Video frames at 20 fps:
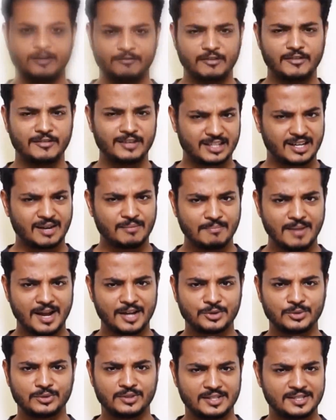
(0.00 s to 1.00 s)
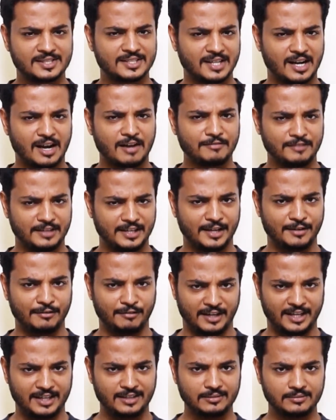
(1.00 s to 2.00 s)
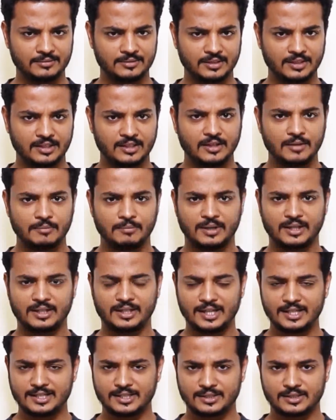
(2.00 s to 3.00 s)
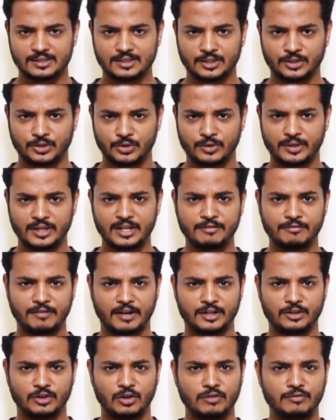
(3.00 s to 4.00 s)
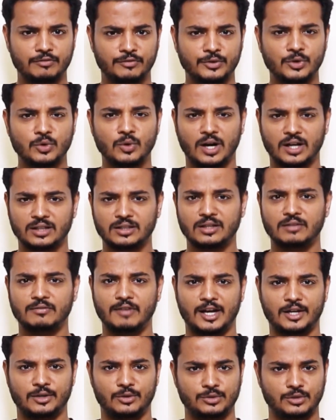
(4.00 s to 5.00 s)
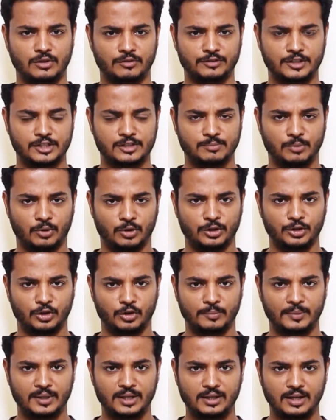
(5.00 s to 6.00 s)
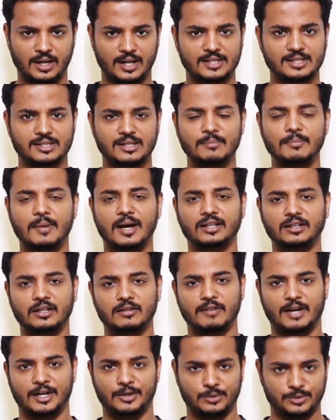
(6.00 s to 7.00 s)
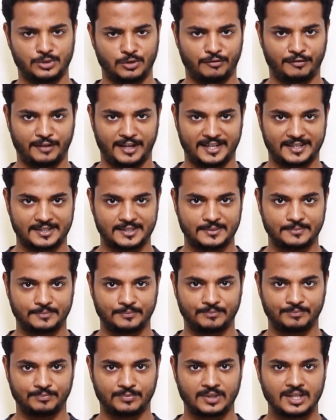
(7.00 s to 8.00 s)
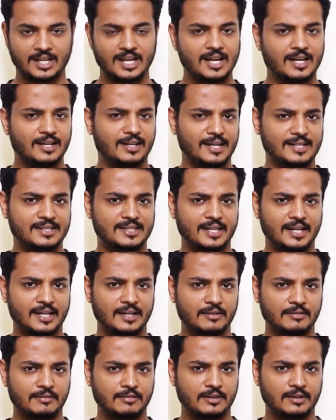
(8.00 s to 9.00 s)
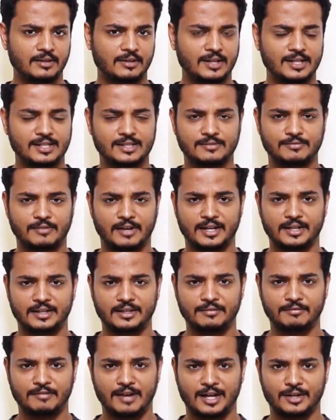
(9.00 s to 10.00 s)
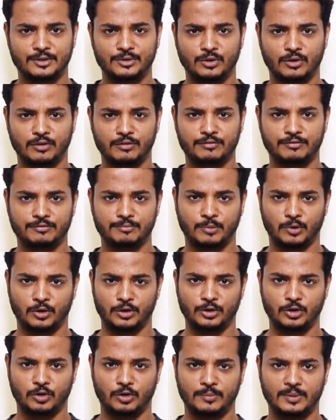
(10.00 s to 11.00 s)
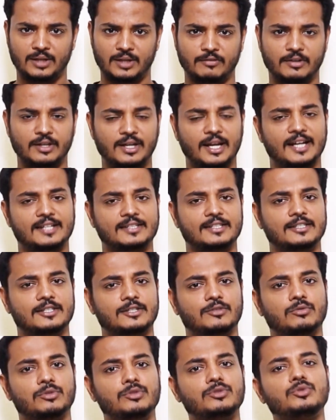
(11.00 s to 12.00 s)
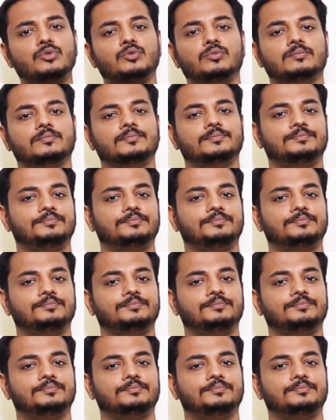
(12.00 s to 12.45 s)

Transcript: We will come back to this graph in a while, but let's quickly find out few other values of this polynomial at some other values of x. Let's find the value of polynomial when x is equal to 2.